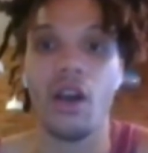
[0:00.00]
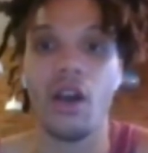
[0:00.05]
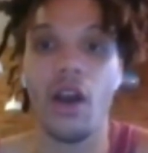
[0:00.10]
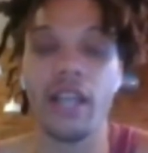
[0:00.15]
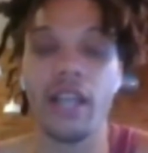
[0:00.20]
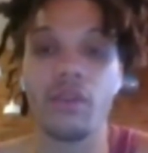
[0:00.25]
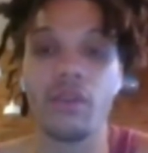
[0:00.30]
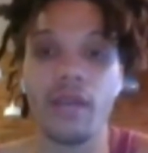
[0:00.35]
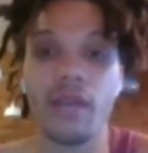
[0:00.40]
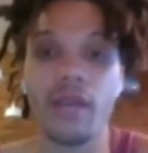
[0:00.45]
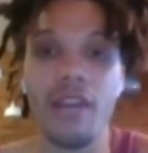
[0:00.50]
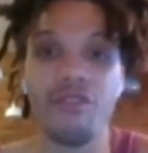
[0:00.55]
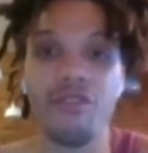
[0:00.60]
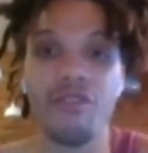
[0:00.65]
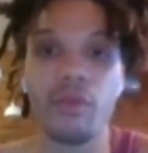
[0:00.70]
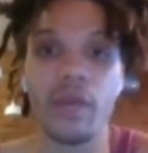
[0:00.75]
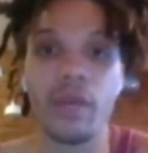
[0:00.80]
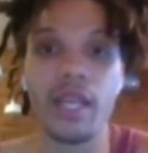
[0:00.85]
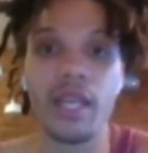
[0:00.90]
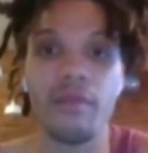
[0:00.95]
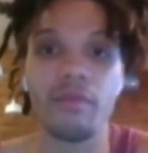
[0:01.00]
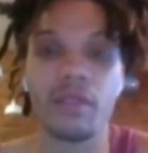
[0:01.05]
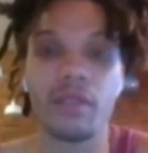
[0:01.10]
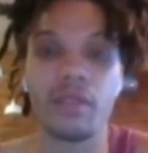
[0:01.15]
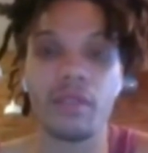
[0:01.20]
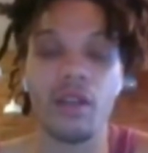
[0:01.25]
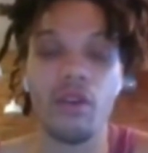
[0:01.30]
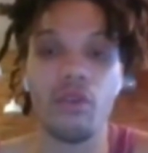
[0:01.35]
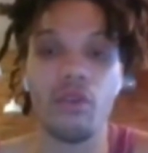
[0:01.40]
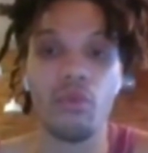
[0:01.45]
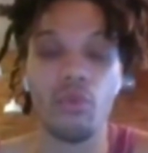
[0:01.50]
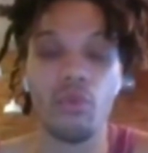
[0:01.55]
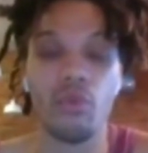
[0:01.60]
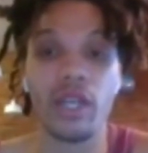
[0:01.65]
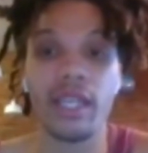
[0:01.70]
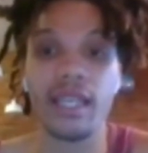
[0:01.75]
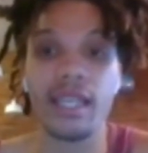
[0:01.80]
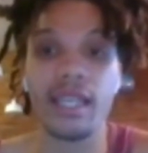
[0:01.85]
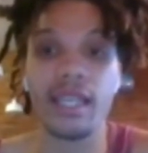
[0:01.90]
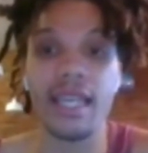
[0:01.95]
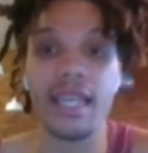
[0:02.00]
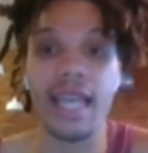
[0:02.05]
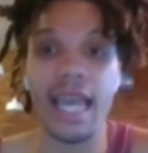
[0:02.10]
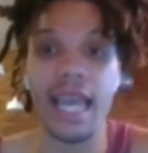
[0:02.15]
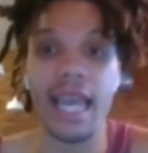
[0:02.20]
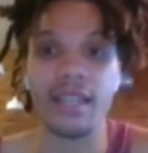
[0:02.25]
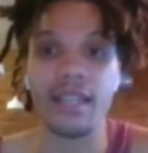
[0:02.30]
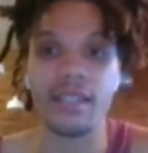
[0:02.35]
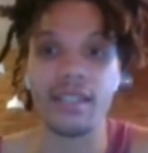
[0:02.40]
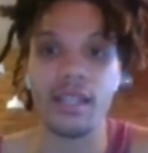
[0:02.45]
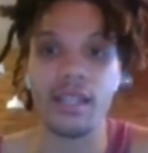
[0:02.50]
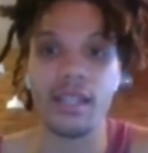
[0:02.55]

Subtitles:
All right, so Knight F3, Rook E8.